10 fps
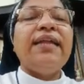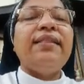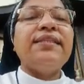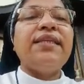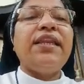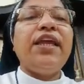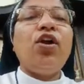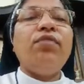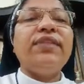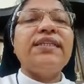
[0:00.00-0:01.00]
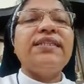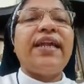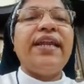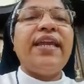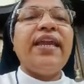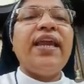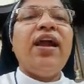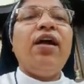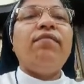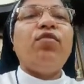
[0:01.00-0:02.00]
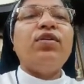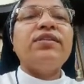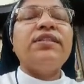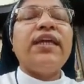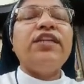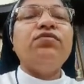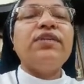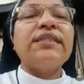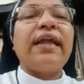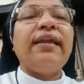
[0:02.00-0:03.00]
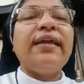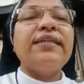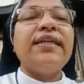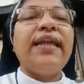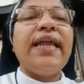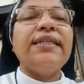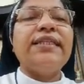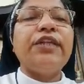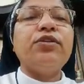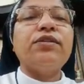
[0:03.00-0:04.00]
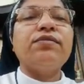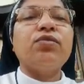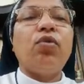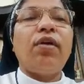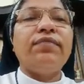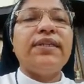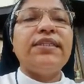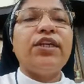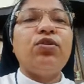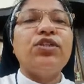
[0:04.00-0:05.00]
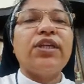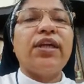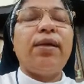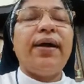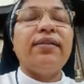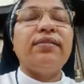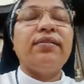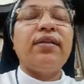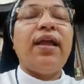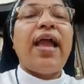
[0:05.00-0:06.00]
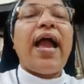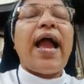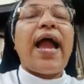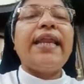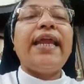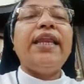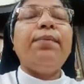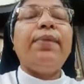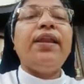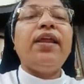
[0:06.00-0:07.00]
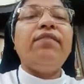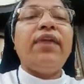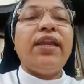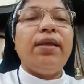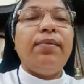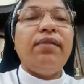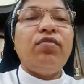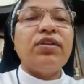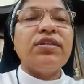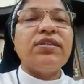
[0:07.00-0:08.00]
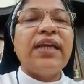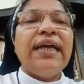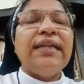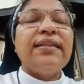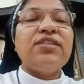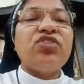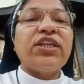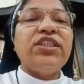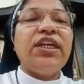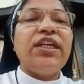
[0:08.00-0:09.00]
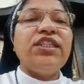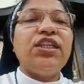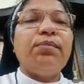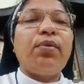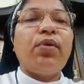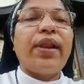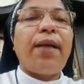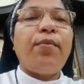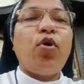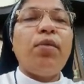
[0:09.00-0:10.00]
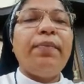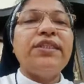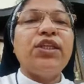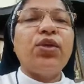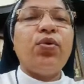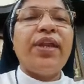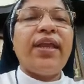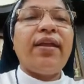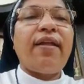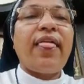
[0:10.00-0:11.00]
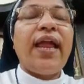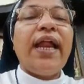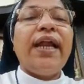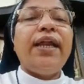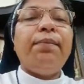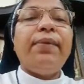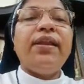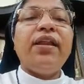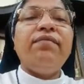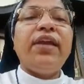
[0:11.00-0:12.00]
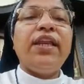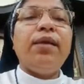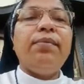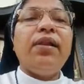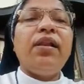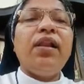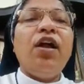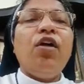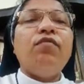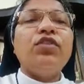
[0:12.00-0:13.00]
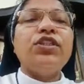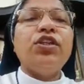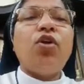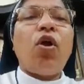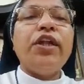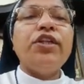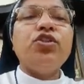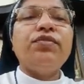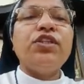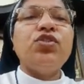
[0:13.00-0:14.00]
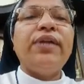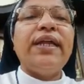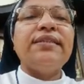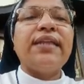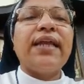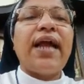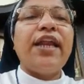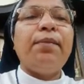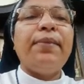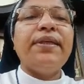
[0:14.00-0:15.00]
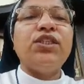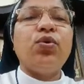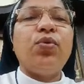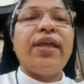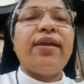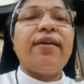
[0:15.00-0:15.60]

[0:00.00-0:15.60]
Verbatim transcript: The setting of the study was it was conducted in St. Joseph's School of Nursing Hoshangabad. An independent variable was the structured teaching program on PCOD dependent variable was the knowledge of the students regarding PCOD.